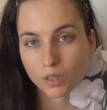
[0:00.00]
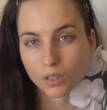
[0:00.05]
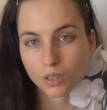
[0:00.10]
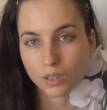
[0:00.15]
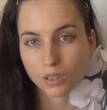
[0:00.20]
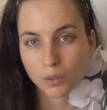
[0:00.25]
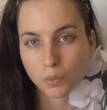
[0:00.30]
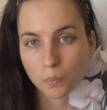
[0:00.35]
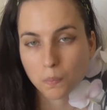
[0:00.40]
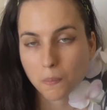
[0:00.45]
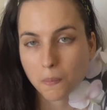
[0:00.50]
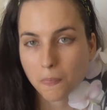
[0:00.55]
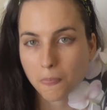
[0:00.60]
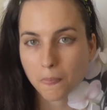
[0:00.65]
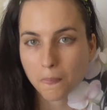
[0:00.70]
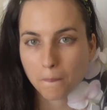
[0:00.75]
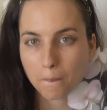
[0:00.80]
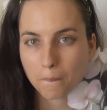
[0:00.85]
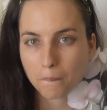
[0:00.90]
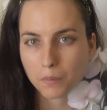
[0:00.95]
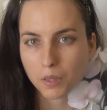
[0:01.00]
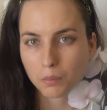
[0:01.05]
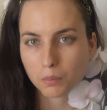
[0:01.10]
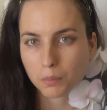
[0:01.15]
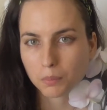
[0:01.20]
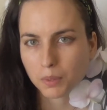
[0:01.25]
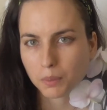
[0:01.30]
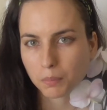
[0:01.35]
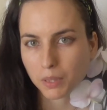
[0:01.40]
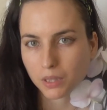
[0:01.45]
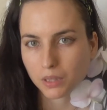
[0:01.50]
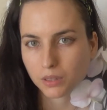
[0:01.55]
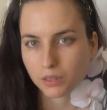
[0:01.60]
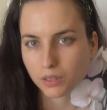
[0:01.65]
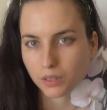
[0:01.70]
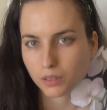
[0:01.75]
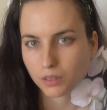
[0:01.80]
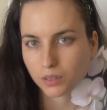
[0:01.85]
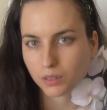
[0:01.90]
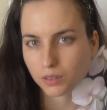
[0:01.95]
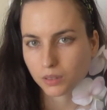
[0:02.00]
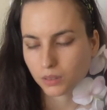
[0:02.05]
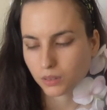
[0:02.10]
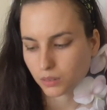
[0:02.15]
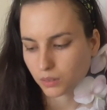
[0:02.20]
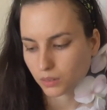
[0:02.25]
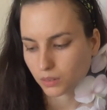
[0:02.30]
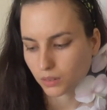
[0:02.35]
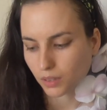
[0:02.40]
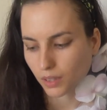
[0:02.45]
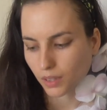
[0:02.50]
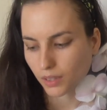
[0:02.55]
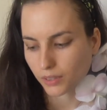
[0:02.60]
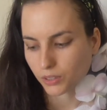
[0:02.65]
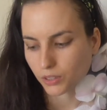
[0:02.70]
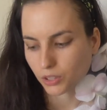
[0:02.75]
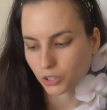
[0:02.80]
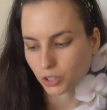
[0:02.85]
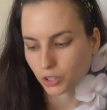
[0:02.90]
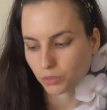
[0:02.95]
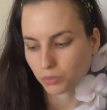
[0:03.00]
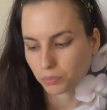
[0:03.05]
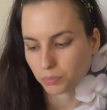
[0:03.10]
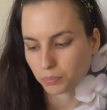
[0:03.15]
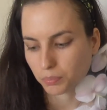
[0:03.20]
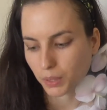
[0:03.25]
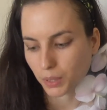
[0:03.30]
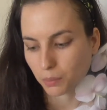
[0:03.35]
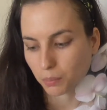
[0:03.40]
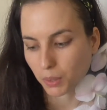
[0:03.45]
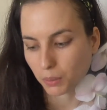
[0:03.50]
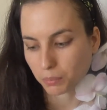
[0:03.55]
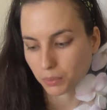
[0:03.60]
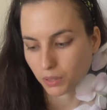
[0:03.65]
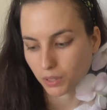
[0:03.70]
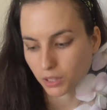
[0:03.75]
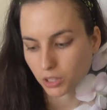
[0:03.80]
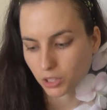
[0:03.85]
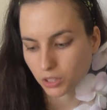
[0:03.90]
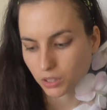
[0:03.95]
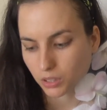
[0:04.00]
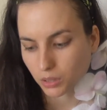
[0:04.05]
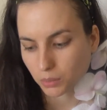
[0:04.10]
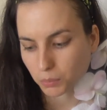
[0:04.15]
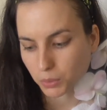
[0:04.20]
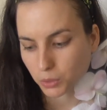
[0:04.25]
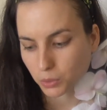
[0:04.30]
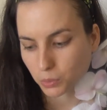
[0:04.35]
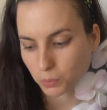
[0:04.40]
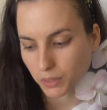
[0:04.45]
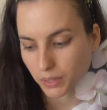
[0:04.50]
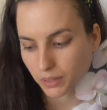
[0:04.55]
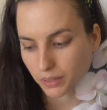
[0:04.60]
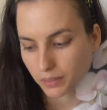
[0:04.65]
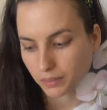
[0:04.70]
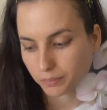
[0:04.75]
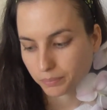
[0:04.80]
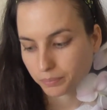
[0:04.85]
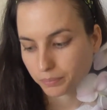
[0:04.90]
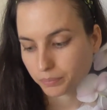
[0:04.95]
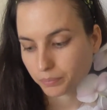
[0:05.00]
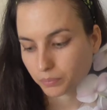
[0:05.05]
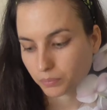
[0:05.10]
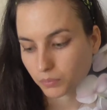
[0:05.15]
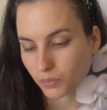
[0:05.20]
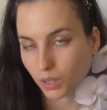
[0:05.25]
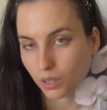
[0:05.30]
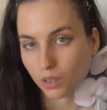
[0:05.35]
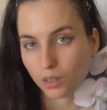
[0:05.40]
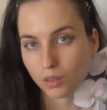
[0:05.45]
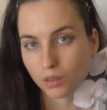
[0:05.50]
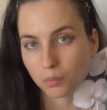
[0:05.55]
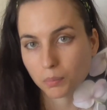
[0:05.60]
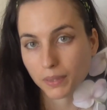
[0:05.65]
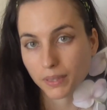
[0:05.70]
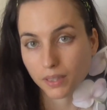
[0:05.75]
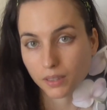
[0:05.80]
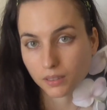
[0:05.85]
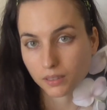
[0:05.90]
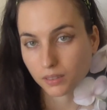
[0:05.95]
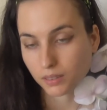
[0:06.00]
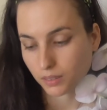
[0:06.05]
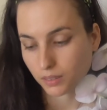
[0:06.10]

uh, probably because it's has such a big population. I'm assuming, but yeah,